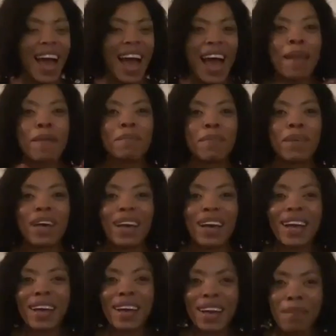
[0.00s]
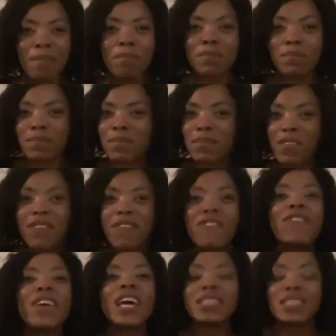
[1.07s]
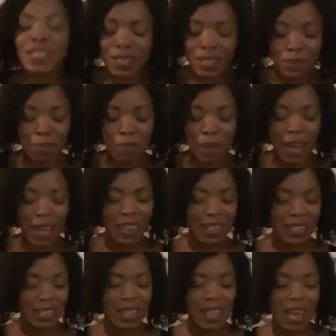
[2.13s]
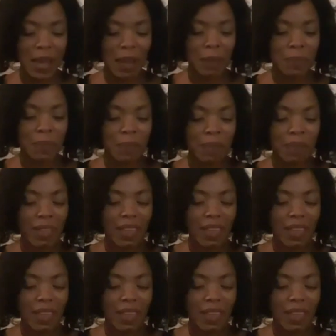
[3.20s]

I'm filled by this thing.